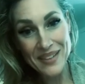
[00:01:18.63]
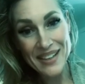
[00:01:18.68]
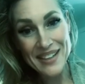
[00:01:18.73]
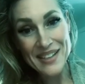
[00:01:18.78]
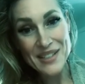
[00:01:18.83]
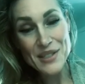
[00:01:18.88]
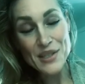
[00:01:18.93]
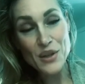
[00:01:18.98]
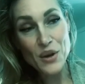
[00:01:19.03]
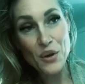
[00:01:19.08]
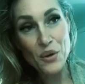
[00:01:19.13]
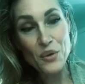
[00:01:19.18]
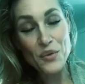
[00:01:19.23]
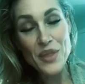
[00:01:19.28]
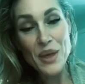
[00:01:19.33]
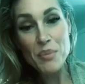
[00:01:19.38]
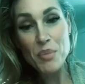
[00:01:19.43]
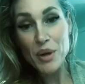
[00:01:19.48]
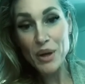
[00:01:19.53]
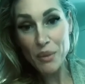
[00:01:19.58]
So
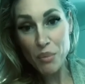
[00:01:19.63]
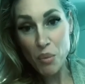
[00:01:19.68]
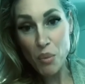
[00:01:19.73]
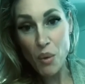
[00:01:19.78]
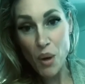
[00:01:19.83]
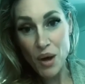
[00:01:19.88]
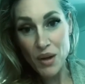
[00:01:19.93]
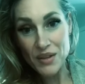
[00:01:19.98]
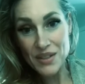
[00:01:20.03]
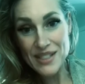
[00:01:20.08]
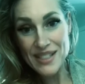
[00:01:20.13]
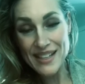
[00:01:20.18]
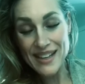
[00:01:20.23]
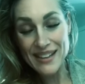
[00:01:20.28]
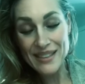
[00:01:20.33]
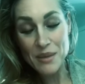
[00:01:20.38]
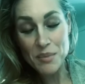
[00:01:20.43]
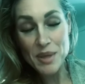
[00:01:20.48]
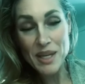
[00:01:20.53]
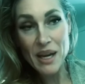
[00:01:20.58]
they put up walls
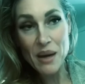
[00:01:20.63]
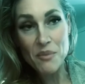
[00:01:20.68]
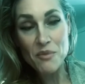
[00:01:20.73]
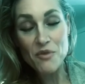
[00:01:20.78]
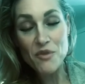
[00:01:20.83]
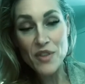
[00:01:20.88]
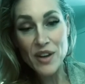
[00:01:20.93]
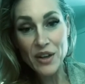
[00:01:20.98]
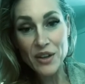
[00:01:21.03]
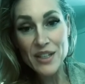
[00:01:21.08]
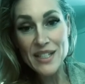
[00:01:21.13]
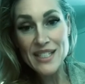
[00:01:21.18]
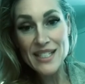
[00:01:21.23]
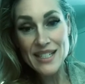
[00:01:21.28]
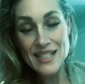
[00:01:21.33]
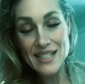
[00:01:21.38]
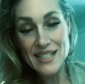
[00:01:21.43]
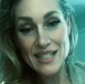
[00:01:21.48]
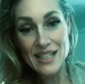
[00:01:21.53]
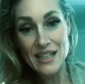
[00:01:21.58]
and they become very
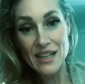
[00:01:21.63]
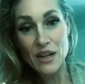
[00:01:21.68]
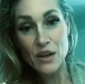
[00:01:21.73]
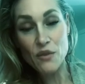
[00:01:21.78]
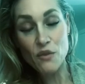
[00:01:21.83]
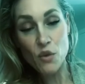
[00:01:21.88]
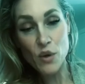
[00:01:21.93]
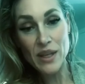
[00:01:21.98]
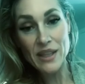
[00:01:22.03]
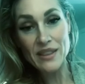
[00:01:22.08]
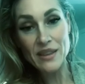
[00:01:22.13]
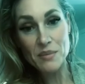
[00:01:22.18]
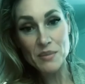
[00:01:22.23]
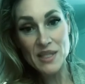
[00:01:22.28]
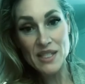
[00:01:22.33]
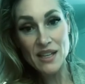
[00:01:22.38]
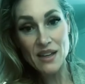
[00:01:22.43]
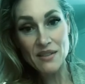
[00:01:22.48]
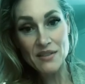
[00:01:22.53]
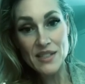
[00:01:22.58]
distant and avoidant
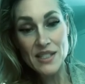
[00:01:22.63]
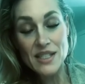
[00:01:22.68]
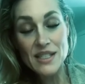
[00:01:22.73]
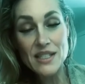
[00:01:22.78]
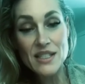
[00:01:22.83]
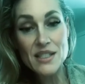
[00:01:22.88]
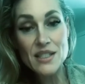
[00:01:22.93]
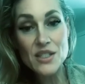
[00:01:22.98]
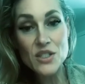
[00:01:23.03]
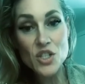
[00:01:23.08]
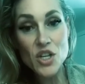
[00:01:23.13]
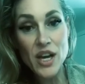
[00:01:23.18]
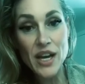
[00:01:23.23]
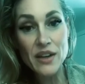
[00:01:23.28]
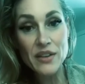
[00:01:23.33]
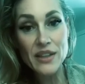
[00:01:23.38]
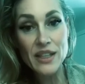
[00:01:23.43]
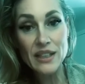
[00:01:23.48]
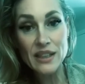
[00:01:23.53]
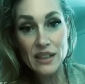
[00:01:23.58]
themselves. This is the
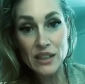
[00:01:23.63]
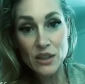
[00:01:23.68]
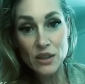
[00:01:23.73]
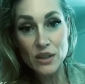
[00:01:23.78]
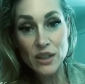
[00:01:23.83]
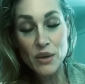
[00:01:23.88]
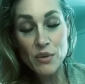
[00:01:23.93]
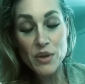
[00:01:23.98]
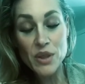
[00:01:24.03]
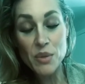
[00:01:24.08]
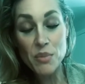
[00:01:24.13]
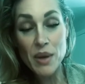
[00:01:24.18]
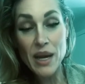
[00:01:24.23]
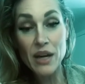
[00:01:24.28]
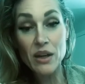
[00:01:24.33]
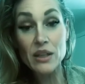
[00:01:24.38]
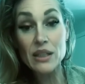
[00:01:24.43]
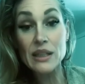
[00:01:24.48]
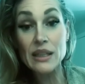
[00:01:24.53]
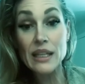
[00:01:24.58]
child that literally when the
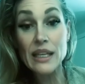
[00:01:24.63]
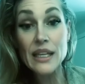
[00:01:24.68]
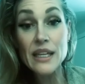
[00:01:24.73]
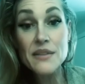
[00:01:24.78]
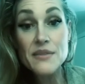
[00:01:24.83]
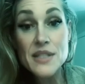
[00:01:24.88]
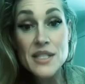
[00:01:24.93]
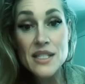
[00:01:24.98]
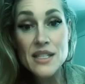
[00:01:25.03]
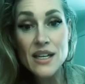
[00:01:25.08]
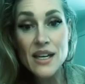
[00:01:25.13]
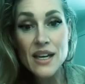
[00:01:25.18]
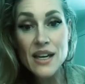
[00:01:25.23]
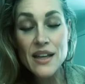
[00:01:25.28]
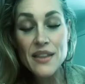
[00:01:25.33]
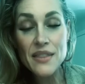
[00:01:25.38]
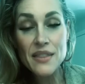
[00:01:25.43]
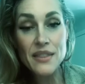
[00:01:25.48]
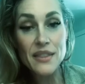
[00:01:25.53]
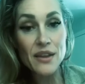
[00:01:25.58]
parent leaves,
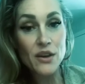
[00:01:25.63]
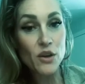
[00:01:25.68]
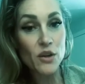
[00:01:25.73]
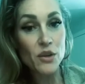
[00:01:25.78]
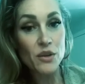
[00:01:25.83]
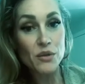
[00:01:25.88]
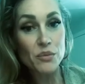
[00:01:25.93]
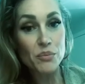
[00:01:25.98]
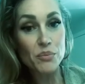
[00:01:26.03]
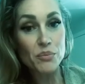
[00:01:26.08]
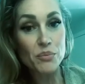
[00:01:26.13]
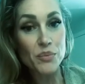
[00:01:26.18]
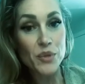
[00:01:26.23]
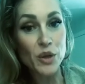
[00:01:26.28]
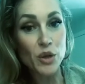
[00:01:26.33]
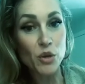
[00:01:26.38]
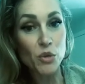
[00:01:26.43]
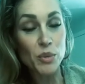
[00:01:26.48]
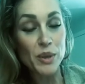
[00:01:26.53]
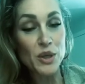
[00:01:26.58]
there'll
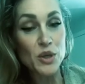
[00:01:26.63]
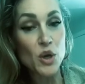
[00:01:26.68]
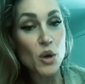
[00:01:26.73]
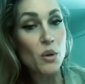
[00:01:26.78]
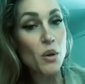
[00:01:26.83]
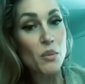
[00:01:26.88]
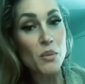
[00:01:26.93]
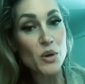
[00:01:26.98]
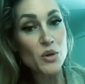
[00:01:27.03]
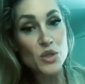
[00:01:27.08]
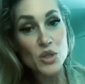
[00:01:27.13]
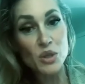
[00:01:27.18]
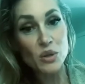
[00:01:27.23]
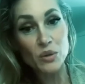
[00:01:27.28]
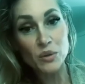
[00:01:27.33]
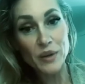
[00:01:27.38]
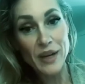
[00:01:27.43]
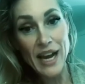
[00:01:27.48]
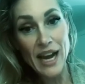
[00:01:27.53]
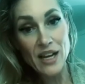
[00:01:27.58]
be no
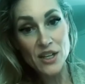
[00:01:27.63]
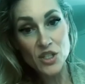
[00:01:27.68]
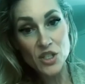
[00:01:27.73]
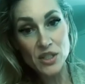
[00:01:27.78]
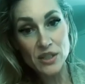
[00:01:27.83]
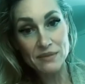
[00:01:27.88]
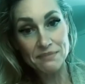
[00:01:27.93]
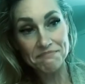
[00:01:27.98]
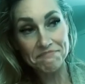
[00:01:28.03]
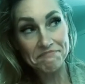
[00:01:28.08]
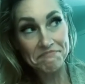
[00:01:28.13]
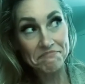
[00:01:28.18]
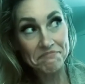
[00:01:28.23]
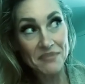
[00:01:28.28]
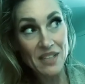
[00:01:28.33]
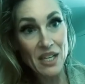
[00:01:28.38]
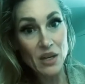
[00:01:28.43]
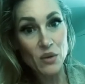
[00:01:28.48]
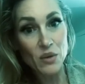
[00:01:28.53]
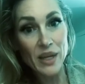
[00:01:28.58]
emotional reaction.
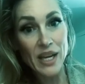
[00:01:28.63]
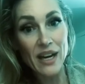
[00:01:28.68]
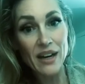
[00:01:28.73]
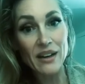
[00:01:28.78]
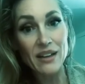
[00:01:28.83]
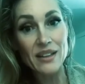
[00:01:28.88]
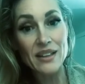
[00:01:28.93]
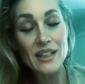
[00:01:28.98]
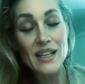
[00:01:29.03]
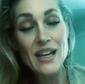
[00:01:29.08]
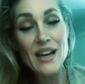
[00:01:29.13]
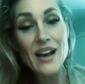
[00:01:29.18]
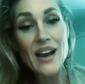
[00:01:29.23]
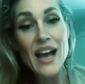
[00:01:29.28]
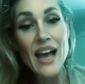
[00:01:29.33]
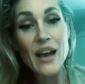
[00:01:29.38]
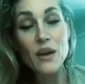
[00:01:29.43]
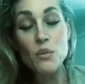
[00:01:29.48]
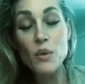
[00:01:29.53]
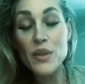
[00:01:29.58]
They don't care.
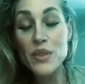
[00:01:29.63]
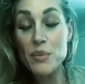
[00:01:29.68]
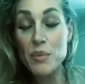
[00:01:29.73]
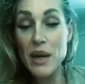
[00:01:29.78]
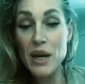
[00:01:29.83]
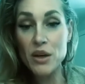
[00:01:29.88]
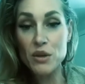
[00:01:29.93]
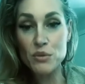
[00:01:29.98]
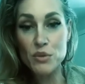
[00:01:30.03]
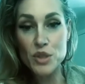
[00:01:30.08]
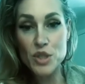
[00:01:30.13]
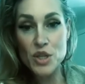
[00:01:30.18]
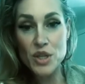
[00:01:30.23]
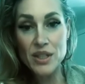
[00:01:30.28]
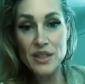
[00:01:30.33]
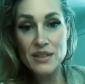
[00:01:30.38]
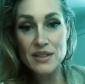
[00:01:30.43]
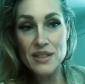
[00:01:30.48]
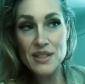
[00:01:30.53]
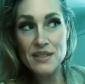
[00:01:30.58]
And when the parent
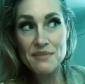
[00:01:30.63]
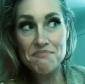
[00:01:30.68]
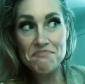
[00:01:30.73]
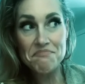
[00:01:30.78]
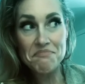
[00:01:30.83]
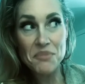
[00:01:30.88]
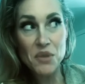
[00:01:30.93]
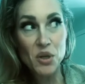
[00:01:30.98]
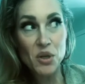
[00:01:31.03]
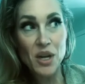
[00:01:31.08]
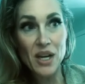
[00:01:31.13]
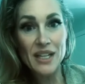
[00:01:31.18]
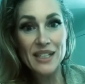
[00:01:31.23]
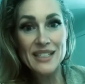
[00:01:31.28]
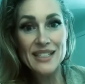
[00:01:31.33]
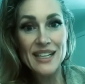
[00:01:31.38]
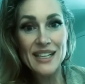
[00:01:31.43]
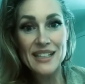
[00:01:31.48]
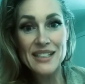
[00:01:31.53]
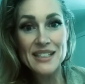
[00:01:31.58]
returns, they're not
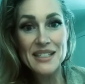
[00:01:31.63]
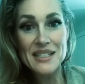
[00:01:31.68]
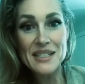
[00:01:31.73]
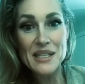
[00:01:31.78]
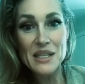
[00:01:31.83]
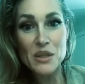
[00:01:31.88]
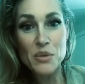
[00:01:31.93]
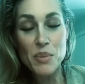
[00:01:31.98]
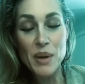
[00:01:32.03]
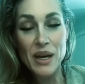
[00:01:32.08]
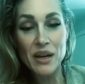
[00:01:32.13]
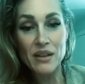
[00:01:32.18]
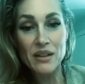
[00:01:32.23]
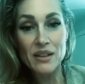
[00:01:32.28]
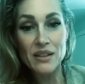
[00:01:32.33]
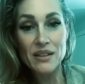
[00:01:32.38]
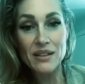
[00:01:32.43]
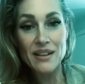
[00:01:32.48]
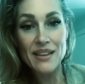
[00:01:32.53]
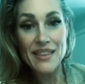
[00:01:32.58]
excited to see the
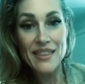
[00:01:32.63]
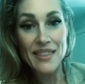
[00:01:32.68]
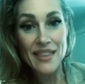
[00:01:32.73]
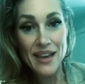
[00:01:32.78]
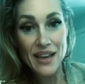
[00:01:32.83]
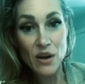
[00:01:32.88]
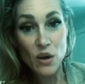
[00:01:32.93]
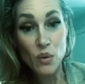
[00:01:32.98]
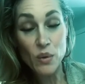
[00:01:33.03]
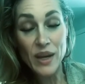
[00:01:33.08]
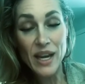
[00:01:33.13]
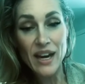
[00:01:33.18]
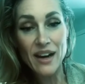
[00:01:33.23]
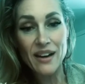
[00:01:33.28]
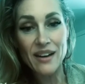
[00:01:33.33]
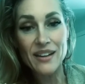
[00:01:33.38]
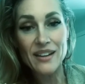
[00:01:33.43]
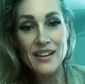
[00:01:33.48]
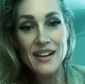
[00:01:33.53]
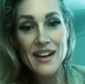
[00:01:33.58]
parent. They don't
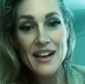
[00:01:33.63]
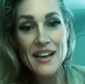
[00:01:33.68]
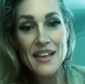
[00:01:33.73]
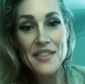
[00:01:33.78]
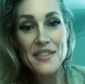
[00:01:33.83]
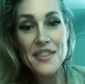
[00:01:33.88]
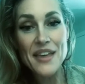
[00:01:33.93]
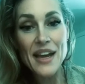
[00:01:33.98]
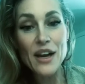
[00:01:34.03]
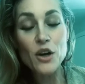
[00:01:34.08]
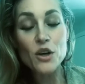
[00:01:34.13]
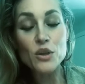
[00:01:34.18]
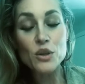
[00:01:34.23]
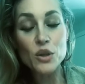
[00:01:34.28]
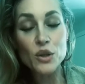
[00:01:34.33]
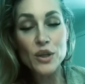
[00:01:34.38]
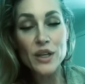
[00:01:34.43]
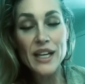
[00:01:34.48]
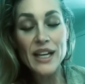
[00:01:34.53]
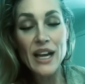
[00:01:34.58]
care. They're
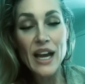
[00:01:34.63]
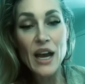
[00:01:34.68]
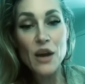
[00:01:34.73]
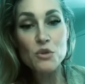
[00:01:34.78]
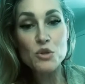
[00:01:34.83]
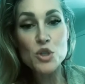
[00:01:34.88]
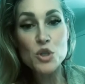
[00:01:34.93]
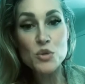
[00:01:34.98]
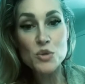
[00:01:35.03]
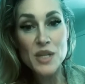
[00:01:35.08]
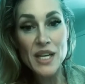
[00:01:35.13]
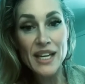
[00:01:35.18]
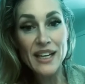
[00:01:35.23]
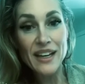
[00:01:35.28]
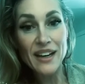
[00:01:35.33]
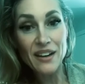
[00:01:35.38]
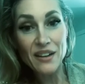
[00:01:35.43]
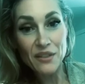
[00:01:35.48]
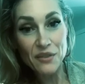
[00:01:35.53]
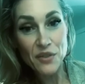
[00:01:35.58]
learning how to take
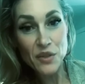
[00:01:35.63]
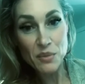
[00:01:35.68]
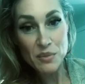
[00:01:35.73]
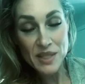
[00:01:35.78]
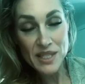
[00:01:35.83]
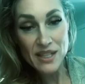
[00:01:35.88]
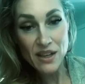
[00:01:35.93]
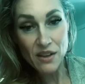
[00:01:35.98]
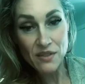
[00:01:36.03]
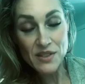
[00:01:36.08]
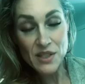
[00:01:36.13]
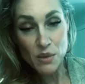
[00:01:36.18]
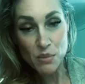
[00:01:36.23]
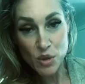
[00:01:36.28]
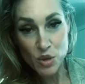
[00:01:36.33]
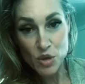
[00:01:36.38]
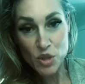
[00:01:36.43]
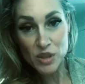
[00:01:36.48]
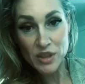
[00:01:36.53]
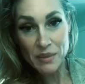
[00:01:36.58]
care of themselves
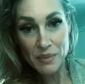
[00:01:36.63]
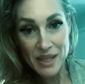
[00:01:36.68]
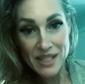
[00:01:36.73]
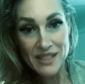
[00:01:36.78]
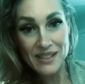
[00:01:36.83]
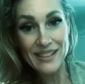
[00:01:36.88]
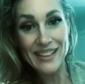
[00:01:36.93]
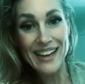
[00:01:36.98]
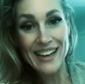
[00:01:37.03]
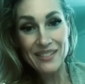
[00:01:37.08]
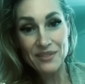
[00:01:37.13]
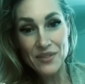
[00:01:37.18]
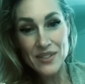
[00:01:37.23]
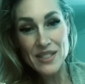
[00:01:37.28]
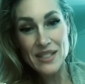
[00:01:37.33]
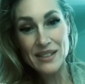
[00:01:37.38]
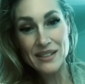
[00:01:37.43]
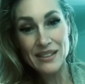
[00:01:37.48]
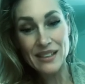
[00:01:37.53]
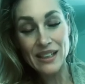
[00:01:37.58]
emotionally, mentally, and
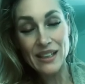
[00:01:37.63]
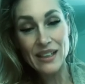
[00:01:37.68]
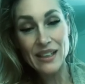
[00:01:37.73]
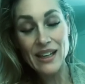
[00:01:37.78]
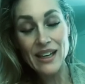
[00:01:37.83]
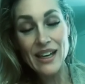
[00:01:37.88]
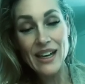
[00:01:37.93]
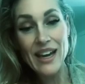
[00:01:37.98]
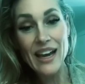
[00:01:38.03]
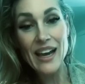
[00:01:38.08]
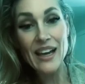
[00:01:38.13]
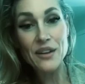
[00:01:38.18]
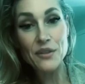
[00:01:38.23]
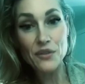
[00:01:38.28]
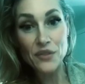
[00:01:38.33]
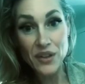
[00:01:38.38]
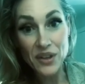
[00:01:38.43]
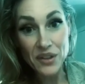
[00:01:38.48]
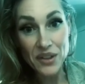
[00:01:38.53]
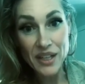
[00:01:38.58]
physically at a
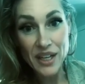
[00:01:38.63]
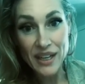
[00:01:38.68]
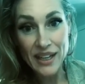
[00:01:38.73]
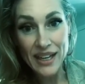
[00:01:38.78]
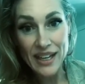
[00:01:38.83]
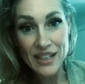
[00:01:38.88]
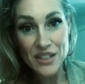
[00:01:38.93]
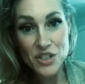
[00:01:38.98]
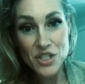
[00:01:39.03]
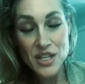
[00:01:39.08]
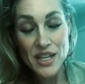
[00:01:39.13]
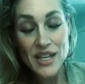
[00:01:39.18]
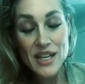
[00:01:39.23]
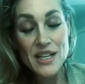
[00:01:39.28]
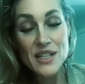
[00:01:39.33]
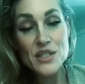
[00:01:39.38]
very young age.